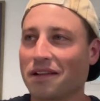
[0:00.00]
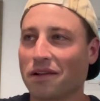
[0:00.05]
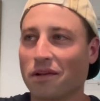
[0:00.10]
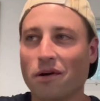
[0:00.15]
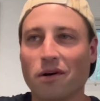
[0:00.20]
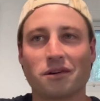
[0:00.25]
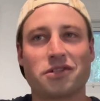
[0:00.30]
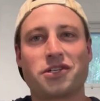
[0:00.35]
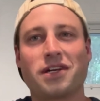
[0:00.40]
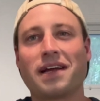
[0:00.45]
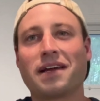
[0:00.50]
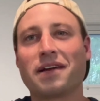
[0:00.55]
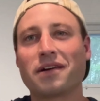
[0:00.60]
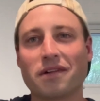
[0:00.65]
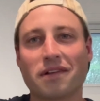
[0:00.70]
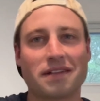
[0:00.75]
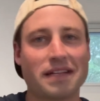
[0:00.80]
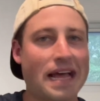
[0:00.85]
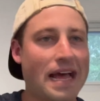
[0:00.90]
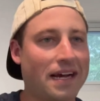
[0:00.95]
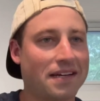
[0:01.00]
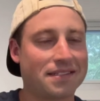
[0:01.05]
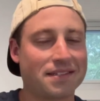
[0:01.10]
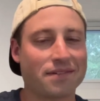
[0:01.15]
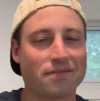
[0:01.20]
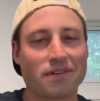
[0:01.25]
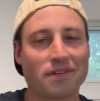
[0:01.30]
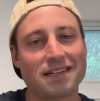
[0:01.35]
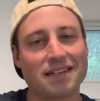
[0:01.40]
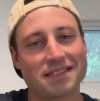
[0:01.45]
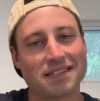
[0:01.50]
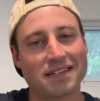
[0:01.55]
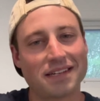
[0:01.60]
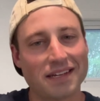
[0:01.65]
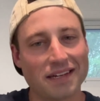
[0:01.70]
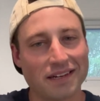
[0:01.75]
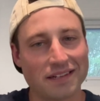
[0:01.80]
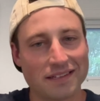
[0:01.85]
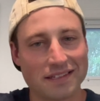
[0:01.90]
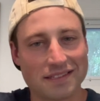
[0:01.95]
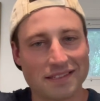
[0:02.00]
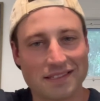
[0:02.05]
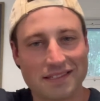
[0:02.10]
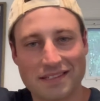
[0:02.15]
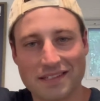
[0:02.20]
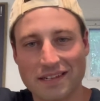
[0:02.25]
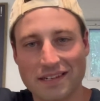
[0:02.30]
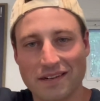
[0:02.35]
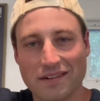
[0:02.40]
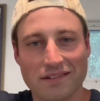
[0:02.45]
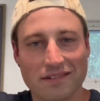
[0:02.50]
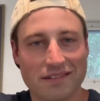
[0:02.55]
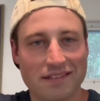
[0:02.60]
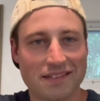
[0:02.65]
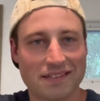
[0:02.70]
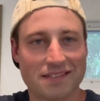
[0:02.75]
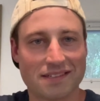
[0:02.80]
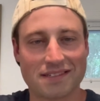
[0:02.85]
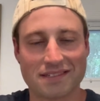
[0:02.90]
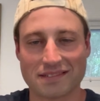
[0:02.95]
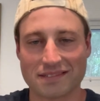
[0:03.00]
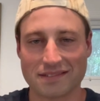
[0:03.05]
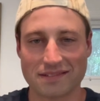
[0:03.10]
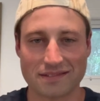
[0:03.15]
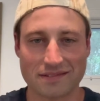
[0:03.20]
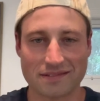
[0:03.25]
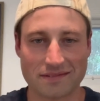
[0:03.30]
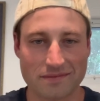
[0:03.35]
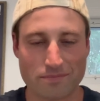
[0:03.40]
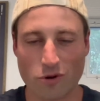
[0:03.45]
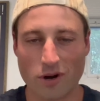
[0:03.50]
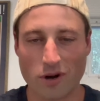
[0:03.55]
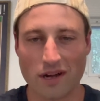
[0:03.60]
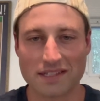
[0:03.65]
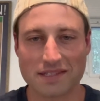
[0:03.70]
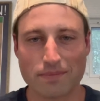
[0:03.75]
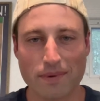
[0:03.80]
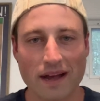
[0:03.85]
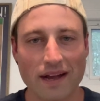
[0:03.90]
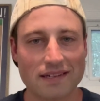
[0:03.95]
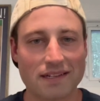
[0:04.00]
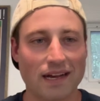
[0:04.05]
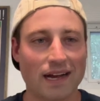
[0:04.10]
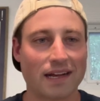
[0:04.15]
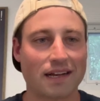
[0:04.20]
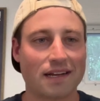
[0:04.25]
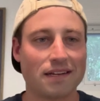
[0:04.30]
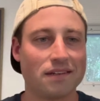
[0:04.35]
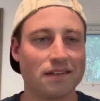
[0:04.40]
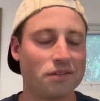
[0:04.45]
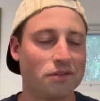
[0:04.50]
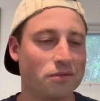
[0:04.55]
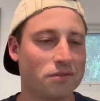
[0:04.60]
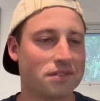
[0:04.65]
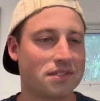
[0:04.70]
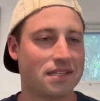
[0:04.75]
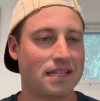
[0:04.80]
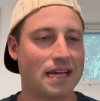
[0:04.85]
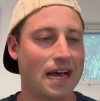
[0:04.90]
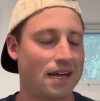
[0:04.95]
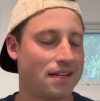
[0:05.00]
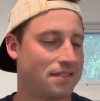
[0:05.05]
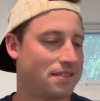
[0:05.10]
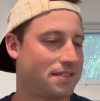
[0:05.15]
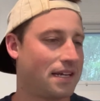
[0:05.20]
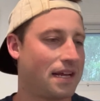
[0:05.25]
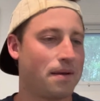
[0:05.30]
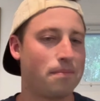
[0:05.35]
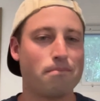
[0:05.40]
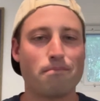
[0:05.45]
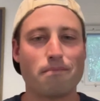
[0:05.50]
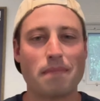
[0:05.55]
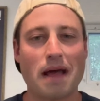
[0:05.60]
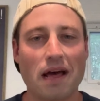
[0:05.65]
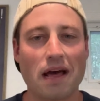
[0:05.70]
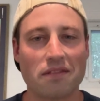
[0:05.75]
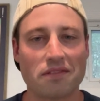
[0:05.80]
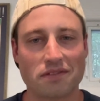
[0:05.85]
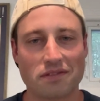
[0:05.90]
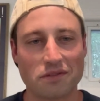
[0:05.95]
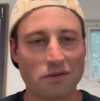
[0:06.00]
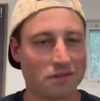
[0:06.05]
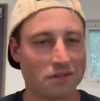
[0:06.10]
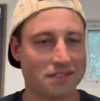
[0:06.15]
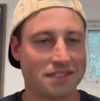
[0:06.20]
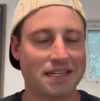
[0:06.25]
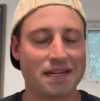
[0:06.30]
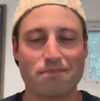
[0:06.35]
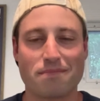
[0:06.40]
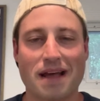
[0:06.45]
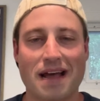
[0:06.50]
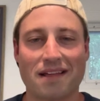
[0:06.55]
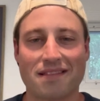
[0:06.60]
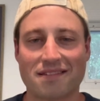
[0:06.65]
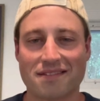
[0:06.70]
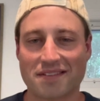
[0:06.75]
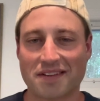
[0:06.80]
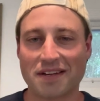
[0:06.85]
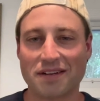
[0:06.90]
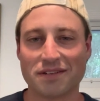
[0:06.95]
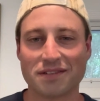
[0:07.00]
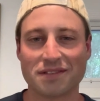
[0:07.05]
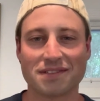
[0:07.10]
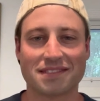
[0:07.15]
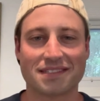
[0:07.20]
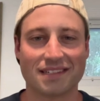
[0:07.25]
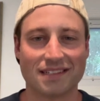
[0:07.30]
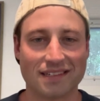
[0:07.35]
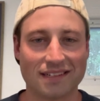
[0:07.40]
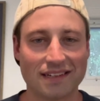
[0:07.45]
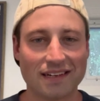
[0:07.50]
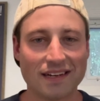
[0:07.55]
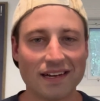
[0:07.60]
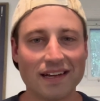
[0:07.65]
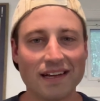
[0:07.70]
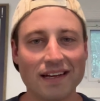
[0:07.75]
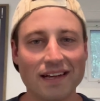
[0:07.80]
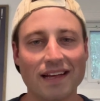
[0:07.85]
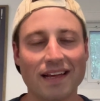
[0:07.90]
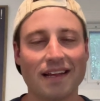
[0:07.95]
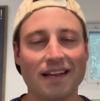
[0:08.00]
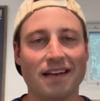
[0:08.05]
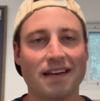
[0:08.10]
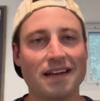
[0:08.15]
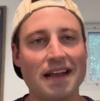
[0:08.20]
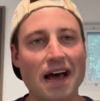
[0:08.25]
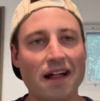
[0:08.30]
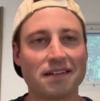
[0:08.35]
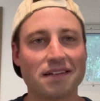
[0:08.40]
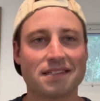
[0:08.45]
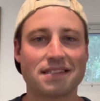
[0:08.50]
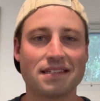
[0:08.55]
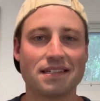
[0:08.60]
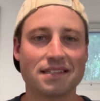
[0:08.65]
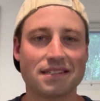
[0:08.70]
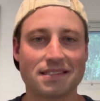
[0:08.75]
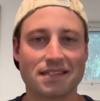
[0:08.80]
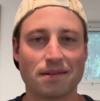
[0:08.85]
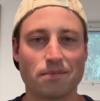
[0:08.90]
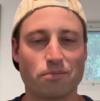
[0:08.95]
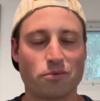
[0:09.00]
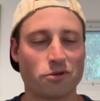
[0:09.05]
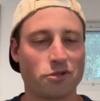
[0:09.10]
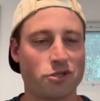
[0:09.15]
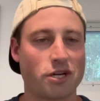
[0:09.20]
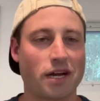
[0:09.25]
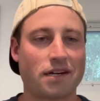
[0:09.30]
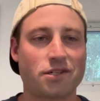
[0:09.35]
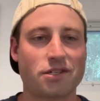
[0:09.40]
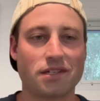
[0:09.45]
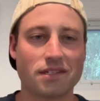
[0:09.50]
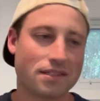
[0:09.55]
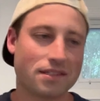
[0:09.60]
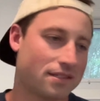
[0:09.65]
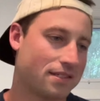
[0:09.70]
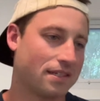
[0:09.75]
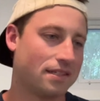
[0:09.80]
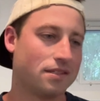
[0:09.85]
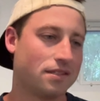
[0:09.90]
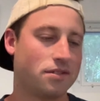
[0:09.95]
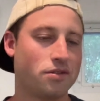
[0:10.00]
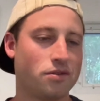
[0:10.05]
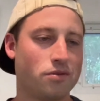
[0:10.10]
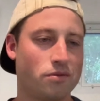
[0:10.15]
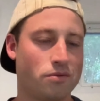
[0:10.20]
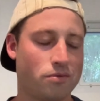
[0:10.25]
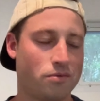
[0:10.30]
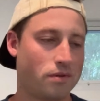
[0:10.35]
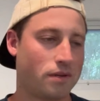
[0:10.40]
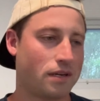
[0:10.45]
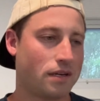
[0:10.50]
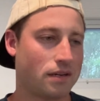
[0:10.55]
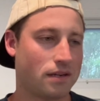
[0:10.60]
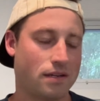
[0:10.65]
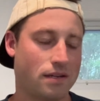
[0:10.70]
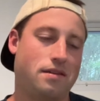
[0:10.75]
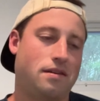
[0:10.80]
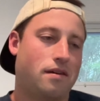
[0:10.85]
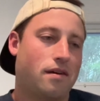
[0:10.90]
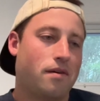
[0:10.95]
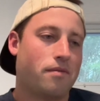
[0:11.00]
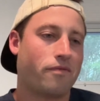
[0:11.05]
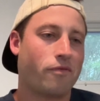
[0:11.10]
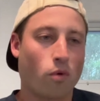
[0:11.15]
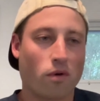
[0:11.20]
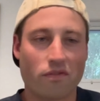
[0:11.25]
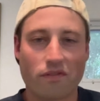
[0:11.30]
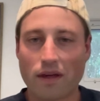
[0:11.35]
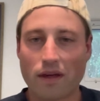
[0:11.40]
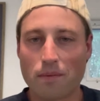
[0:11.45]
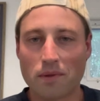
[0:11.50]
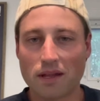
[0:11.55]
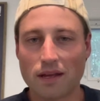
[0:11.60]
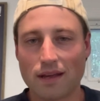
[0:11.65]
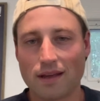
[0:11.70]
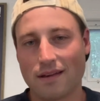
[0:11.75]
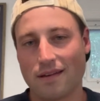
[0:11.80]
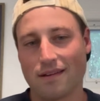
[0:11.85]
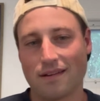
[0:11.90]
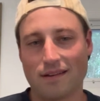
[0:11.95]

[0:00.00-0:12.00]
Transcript: the launch angle and the exit velocity on this, you know, this prospect, I can use that same math, those same math skills and, and analysis and projections into a four family.